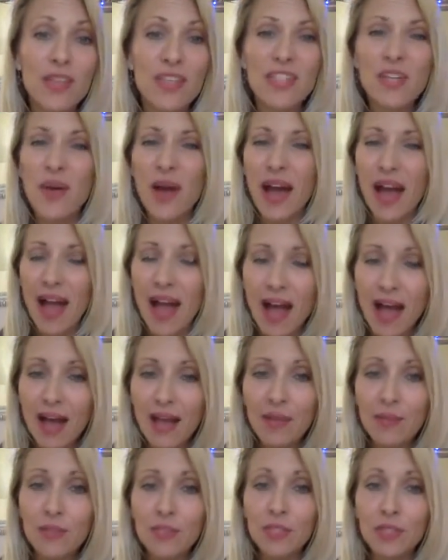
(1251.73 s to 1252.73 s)
So
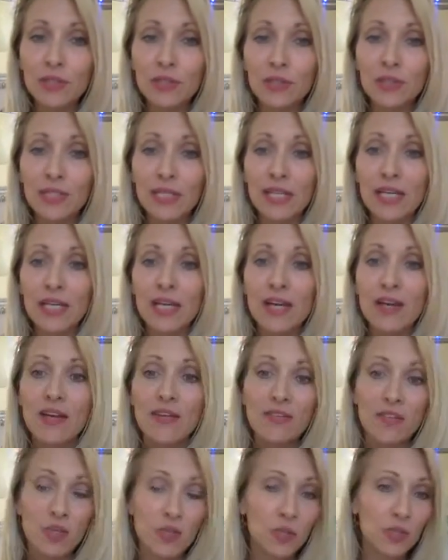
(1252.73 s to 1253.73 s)
absolutely,
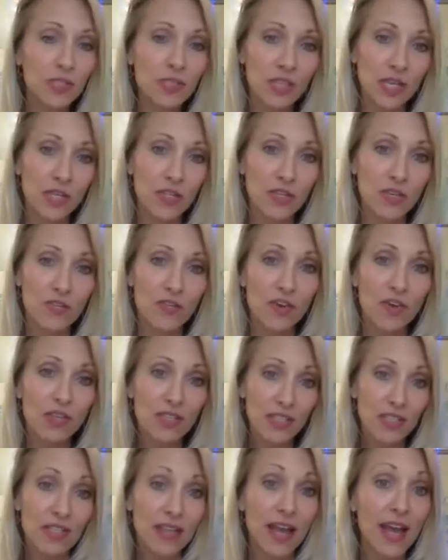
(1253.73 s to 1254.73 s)
visualization
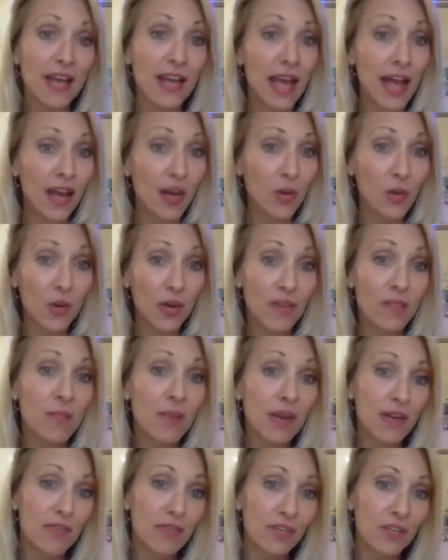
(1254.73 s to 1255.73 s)
falls into that category of
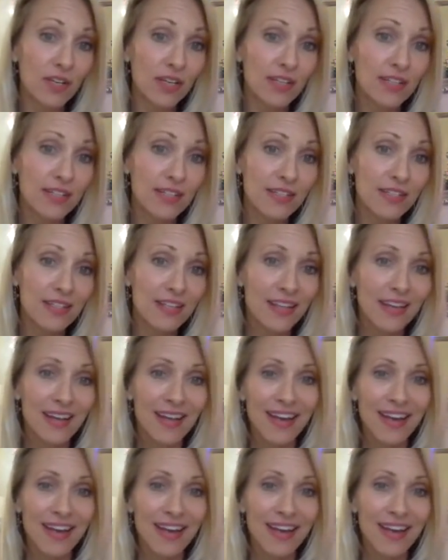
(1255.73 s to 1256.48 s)
mindfulness.